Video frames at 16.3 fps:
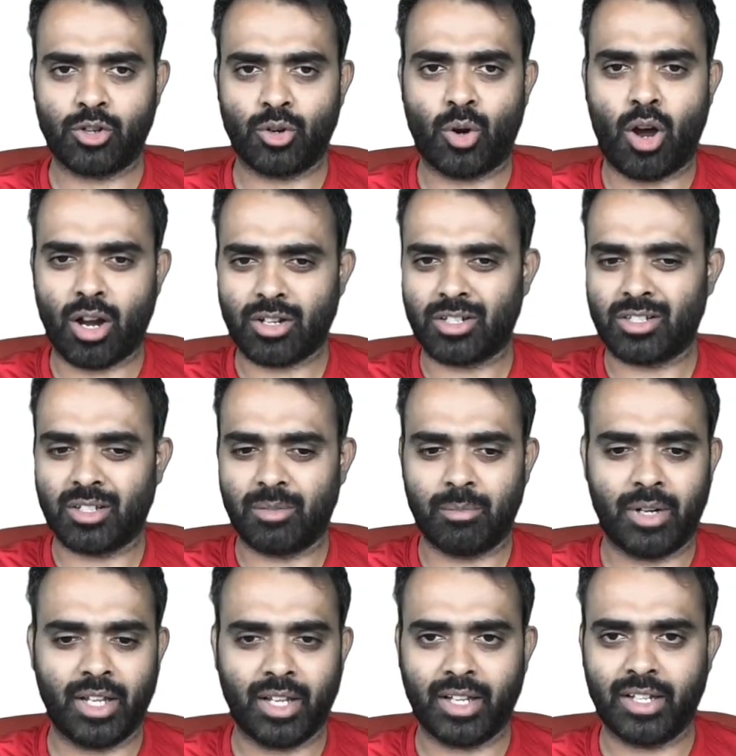show auctions and
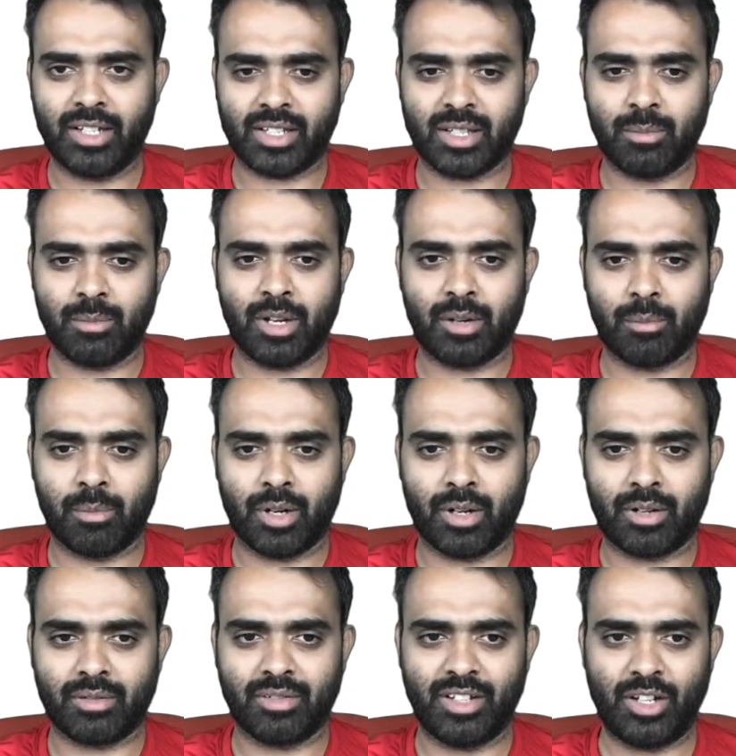bidding in just a bit,
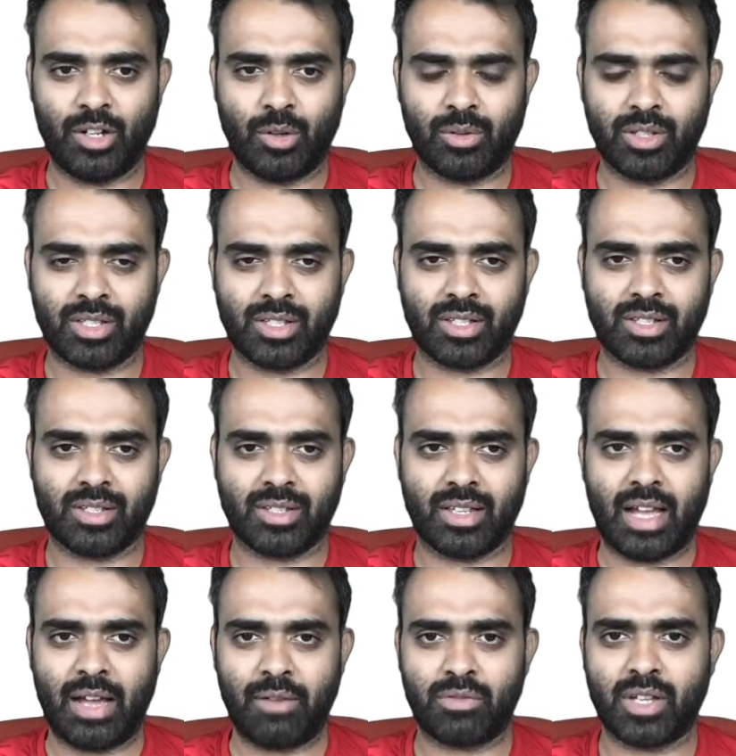but
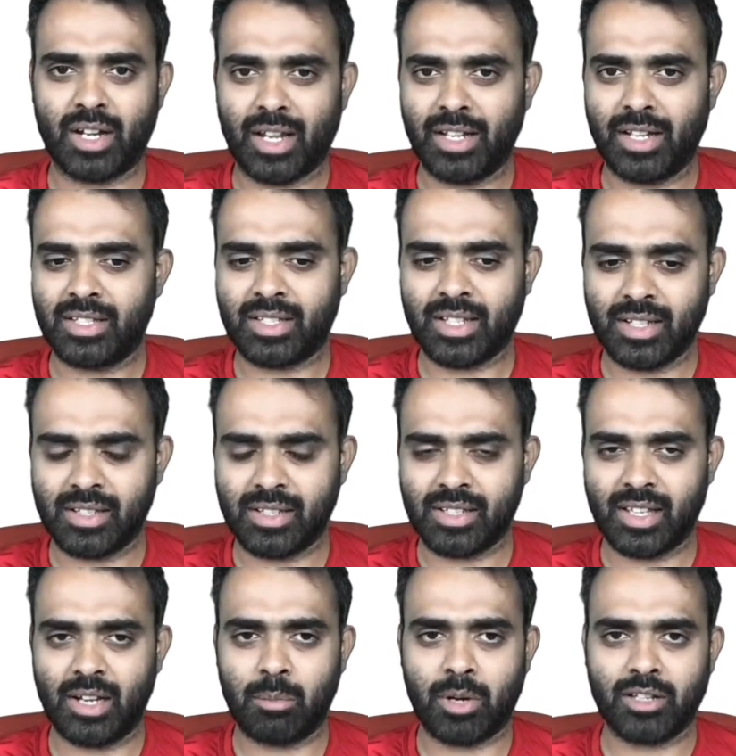I've set an instant
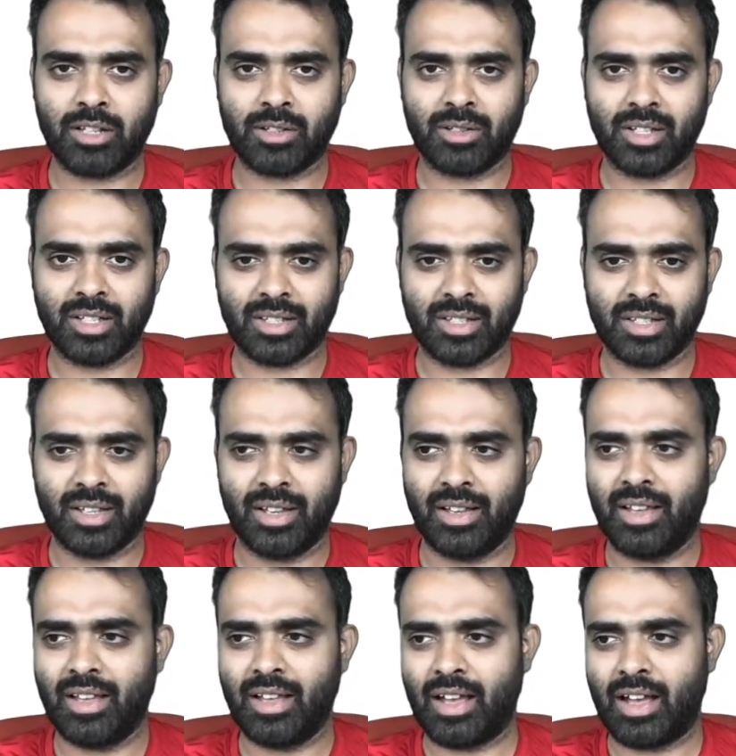sale price on this.
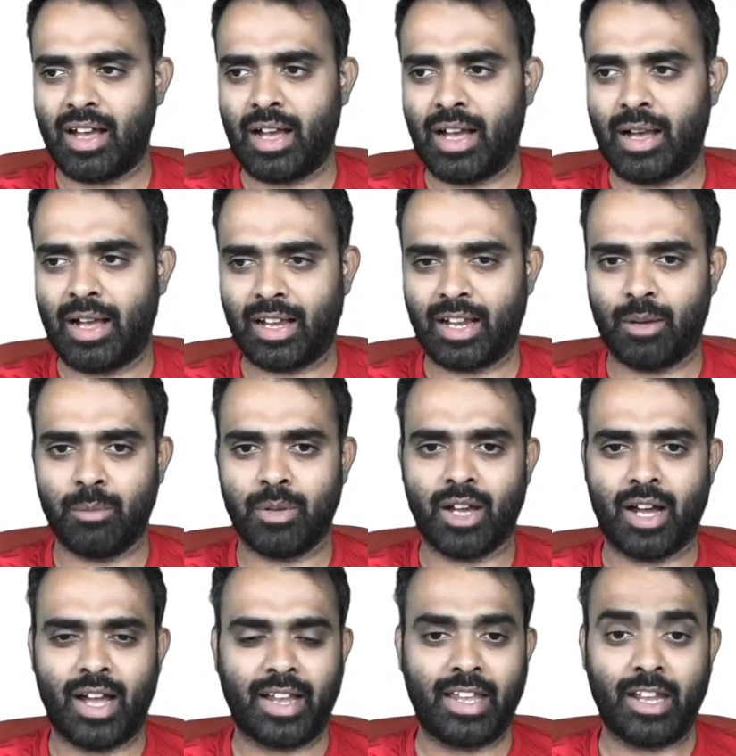I come
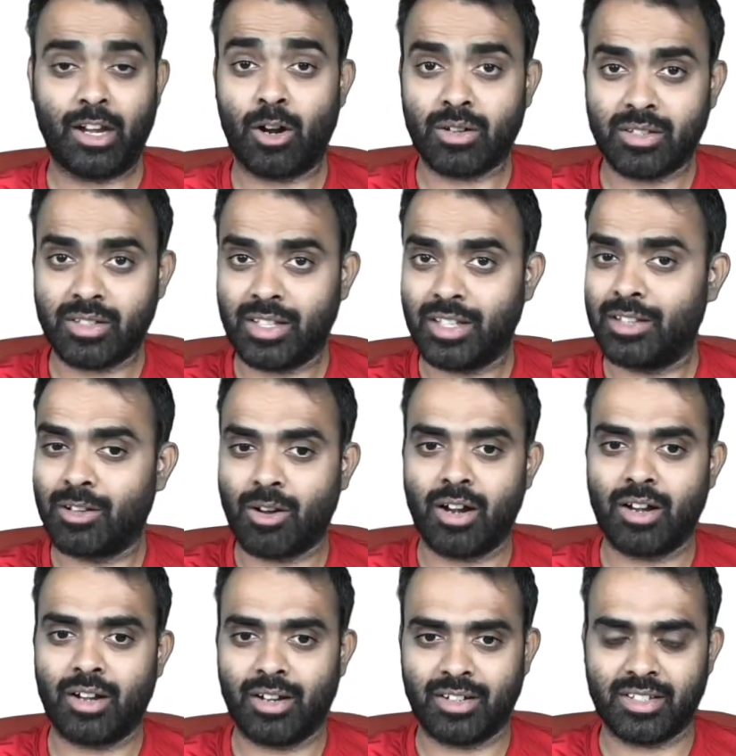here, I cannot see the
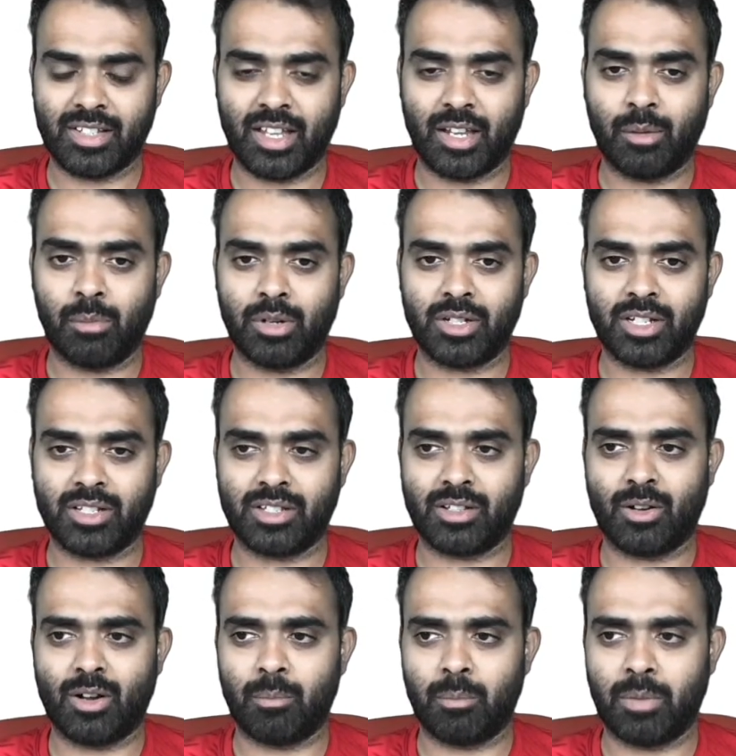content saying purchase
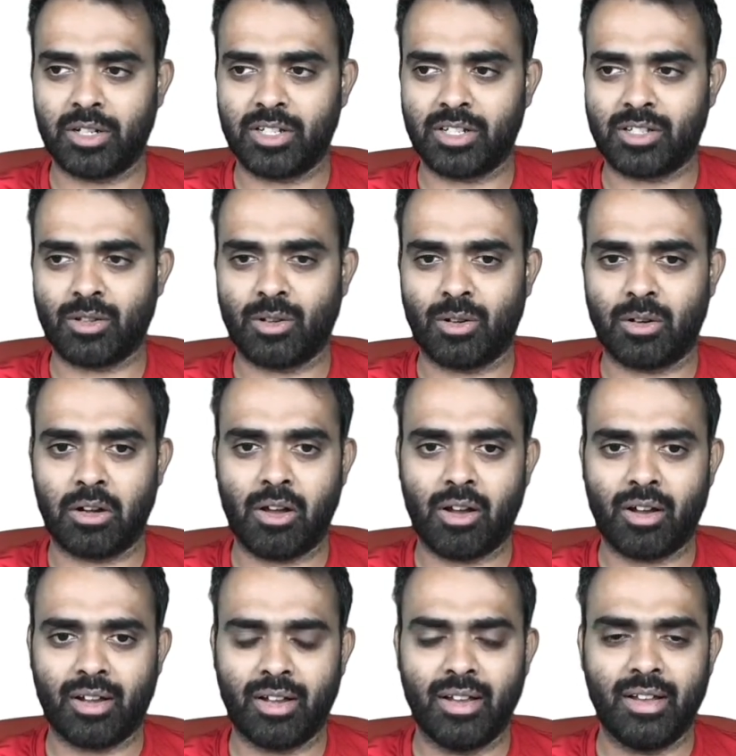to
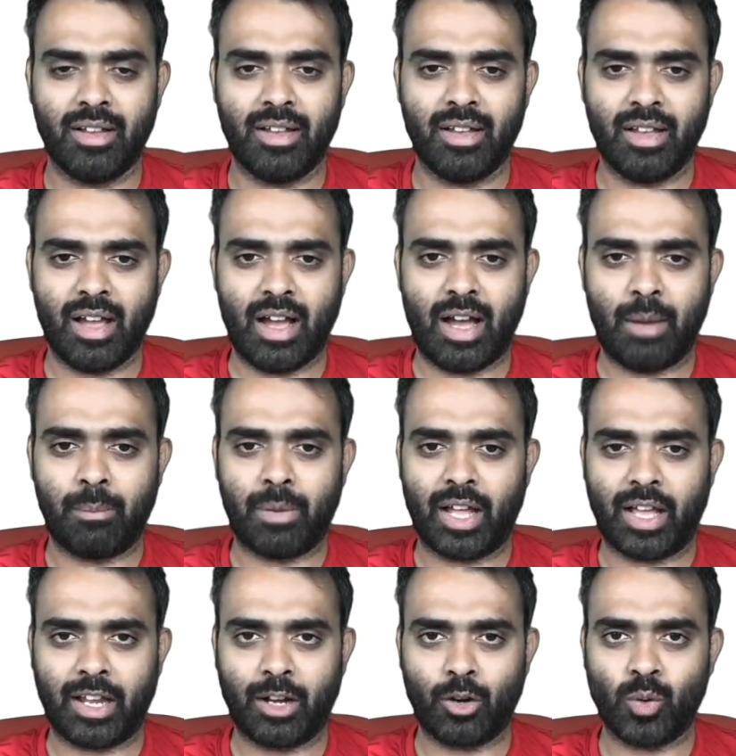unlock, but
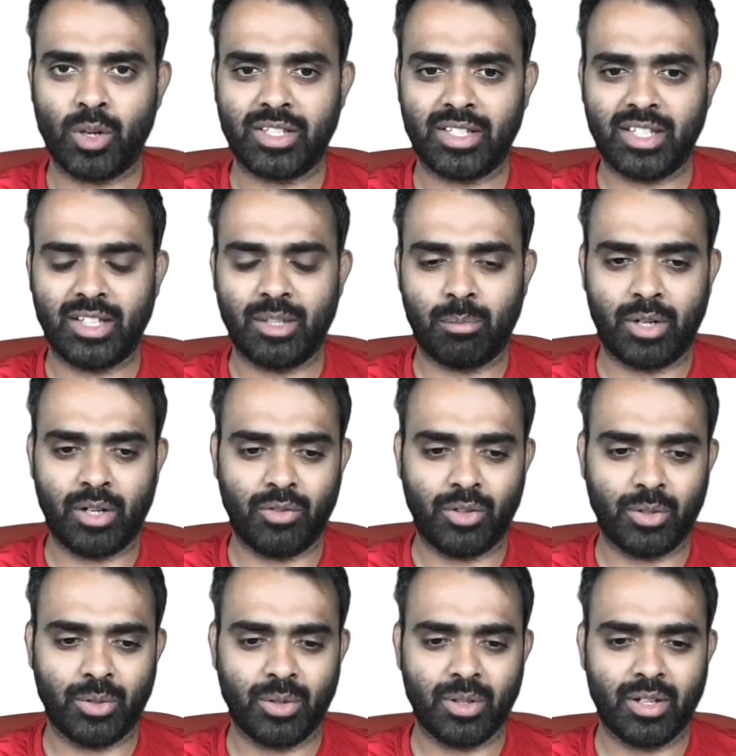I can only see the
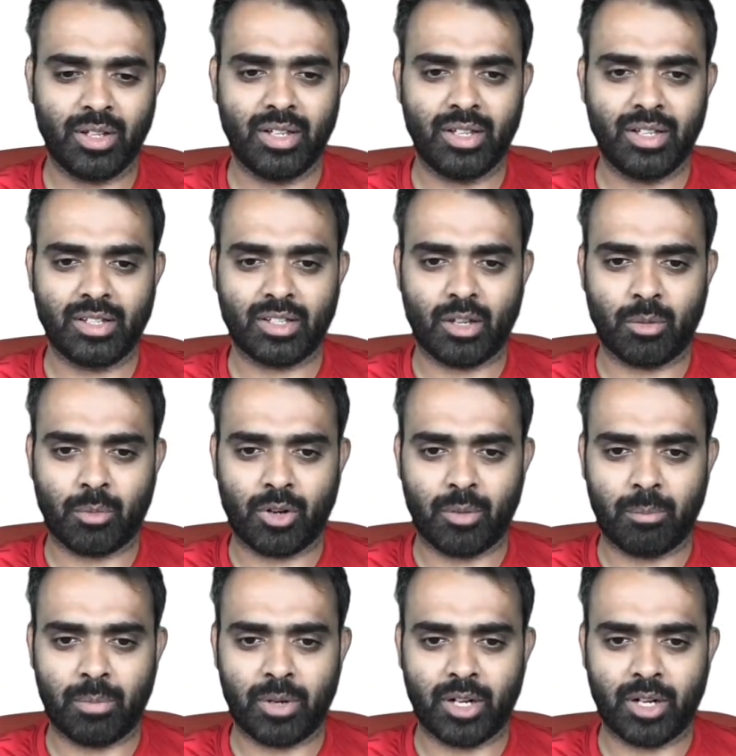preview. So I'm going to